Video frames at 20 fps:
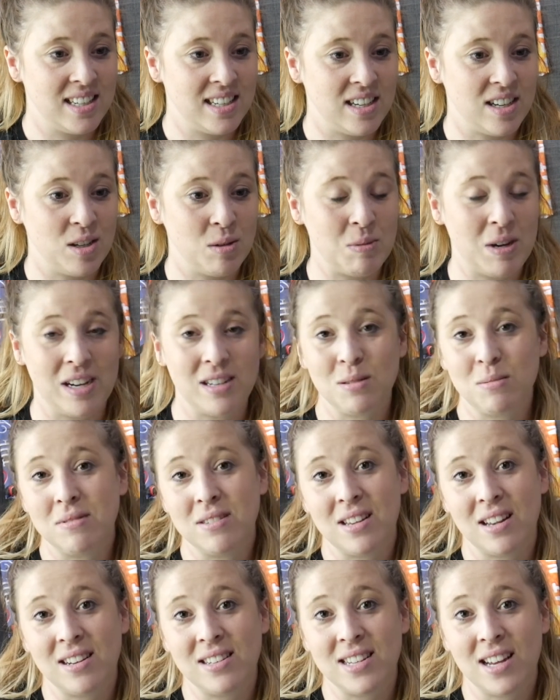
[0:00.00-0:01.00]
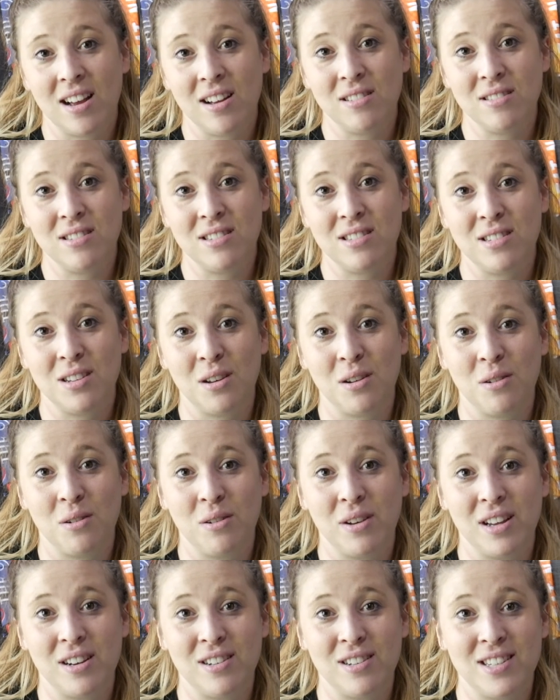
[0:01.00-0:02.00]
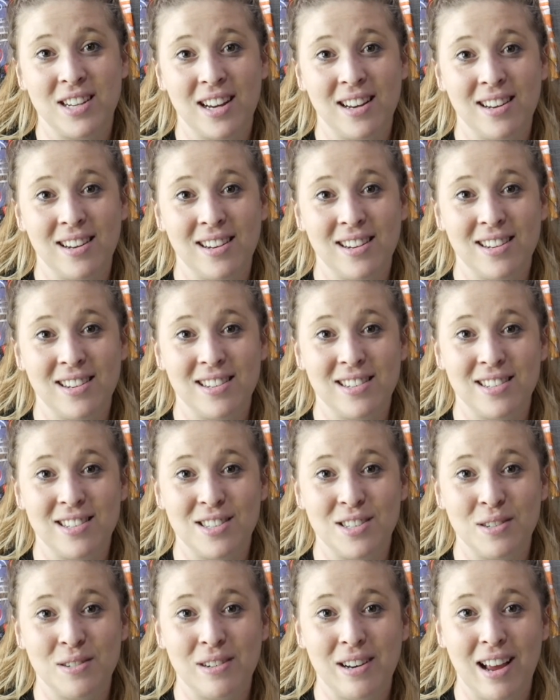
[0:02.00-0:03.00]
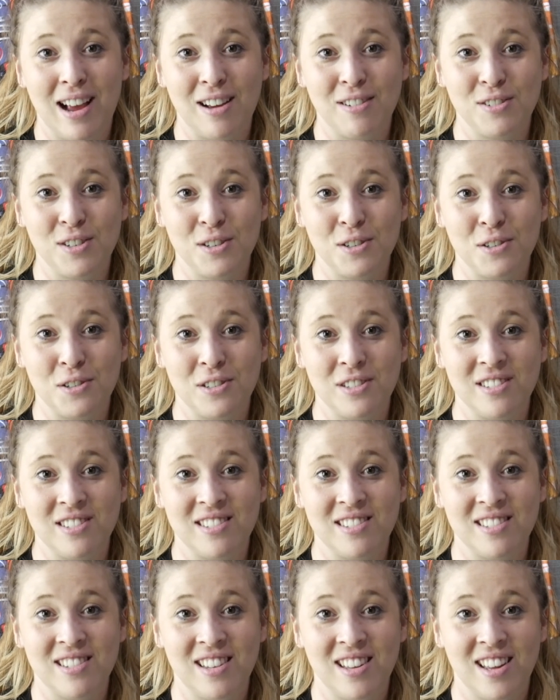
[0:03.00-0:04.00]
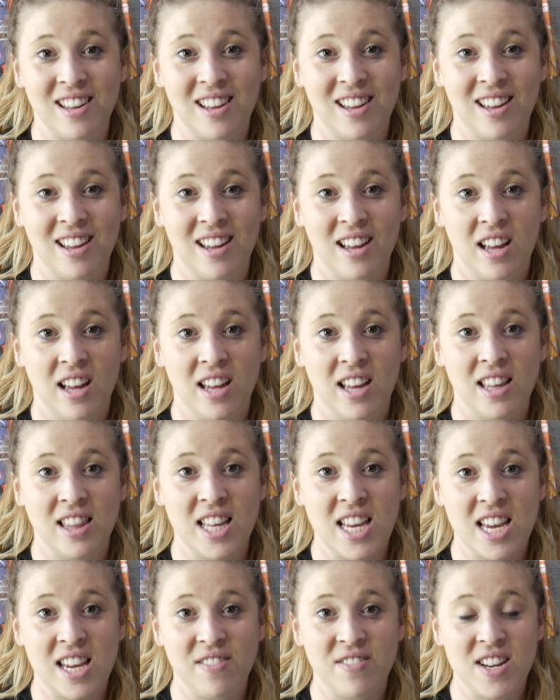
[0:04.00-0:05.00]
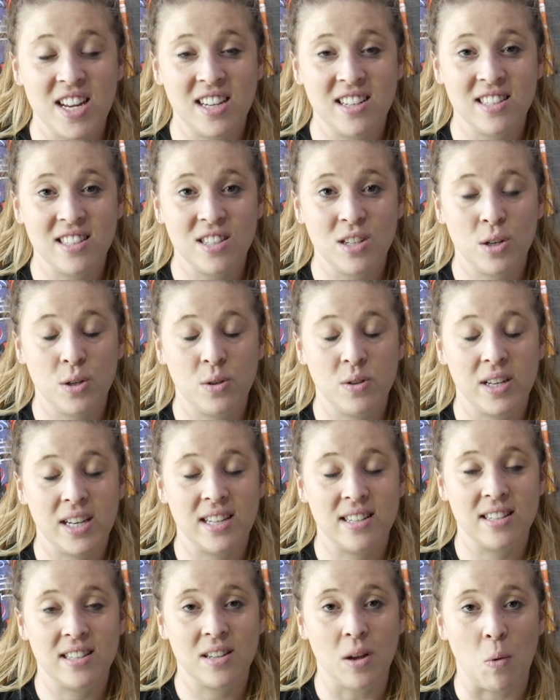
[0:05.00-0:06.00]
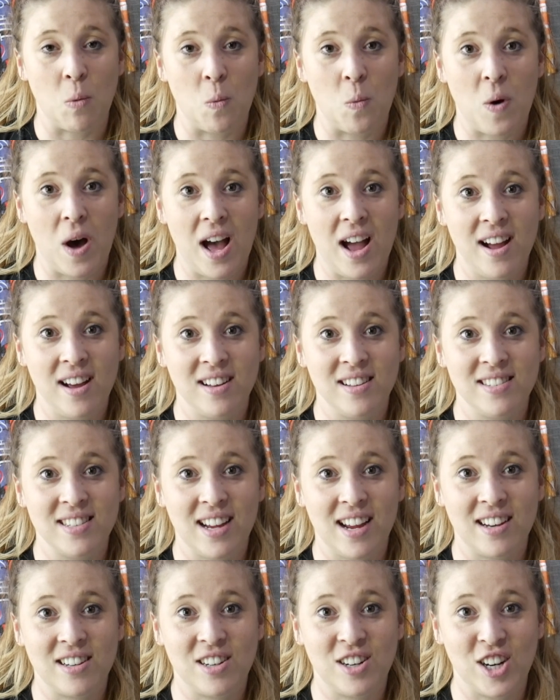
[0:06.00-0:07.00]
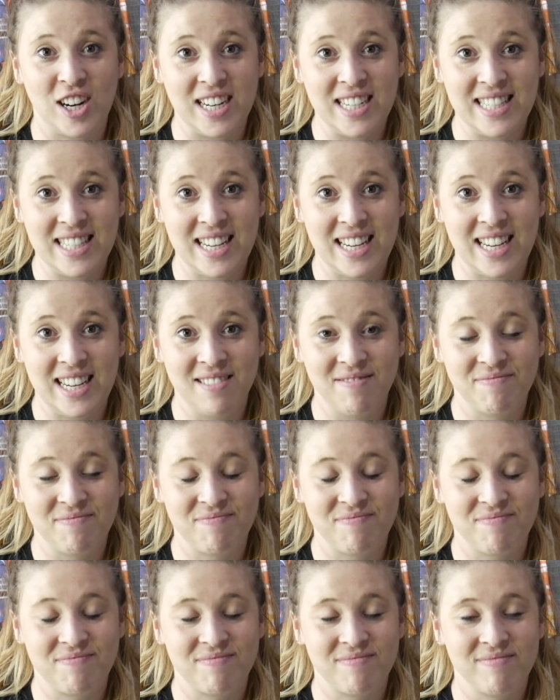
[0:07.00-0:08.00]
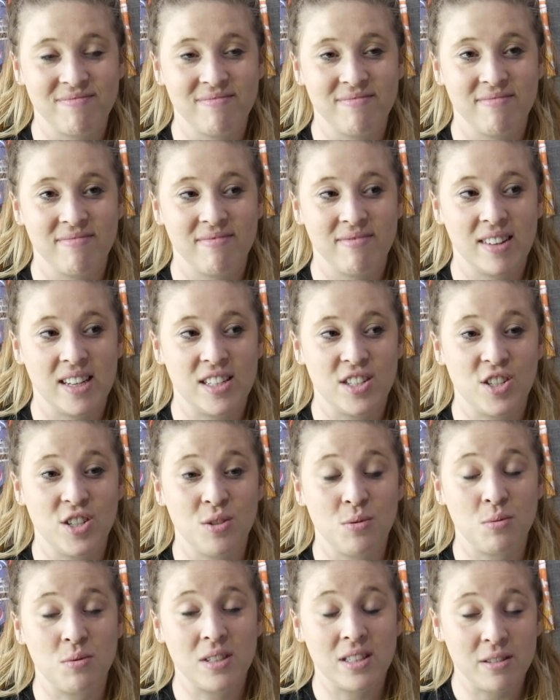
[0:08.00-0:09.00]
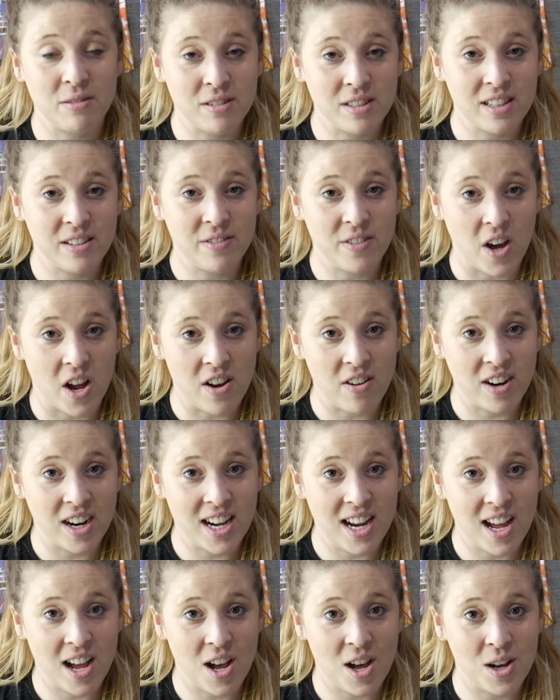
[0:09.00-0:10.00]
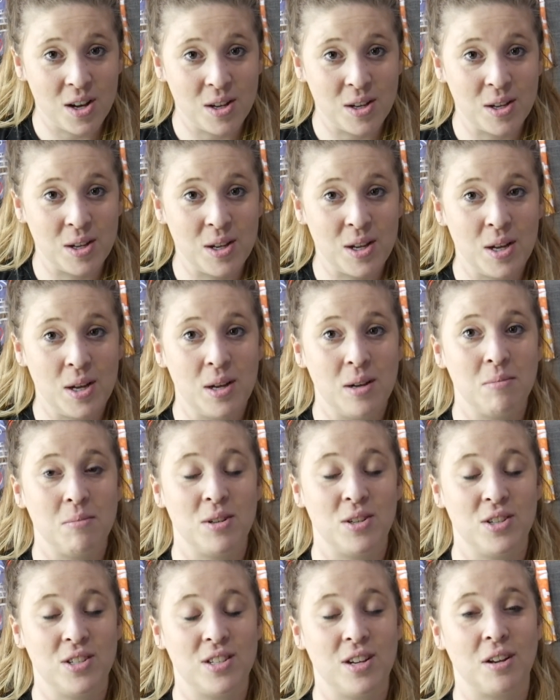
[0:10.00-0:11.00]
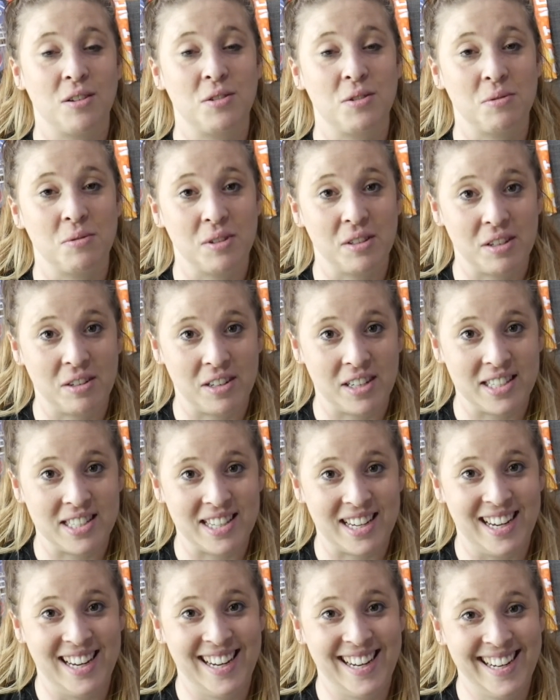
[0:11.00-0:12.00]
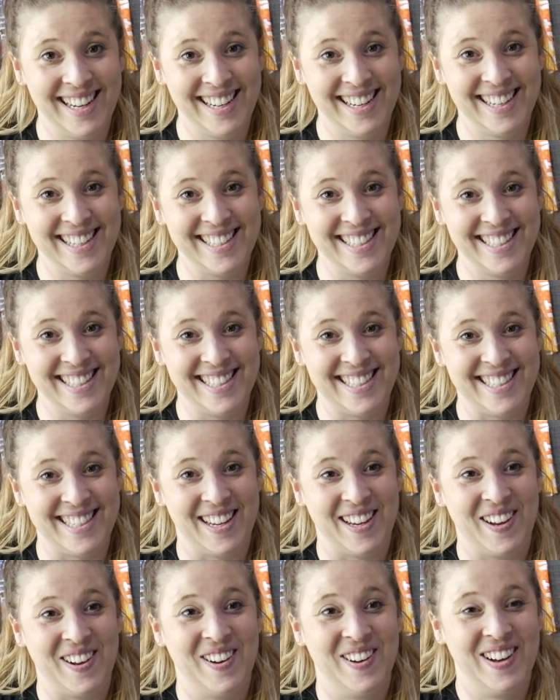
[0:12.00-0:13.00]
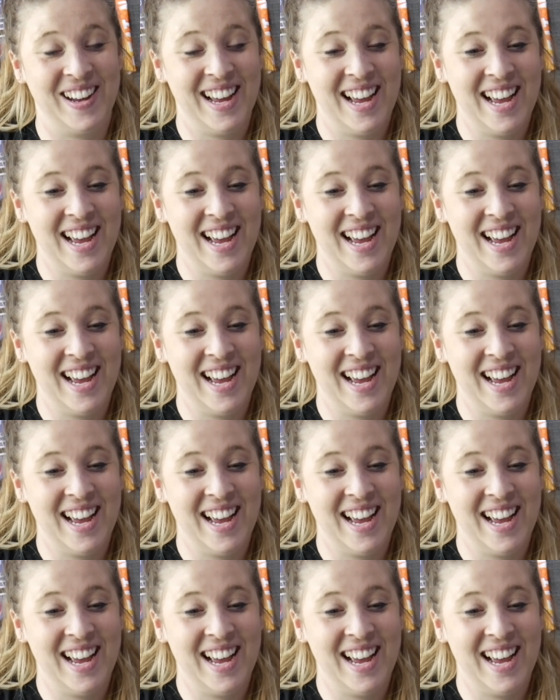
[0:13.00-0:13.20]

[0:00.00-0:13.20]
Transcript: oh, my husband's out of town, so entertaining a 2.5-year-old in the evenings who is wild and crazy. She's really, really fun right now, but she's also really crazy. So